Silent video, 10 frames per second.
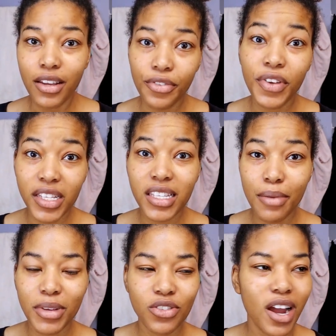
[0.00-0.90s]
face
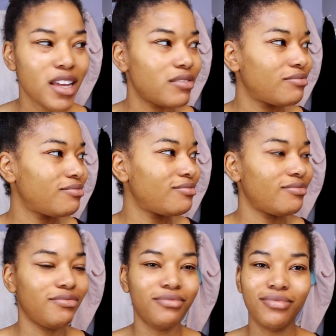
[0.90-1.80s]
can be dry,
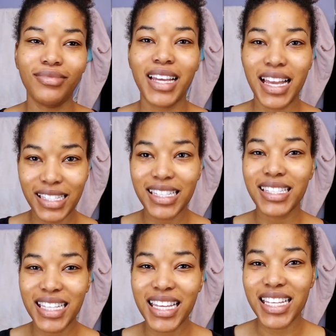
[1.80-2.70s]
as
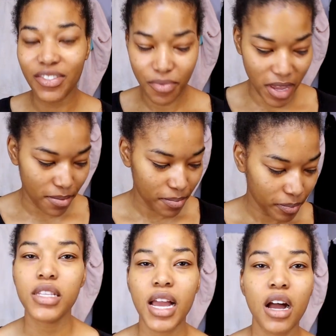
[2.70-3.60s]
is the case for me.
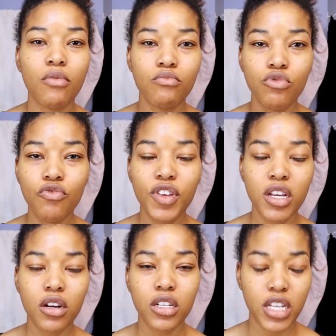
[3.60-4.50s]
Now
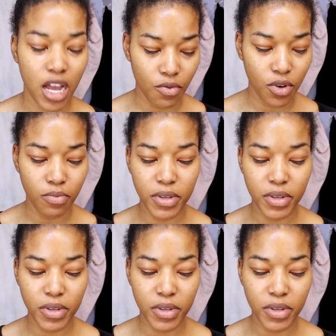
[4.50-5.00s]
moving on, I will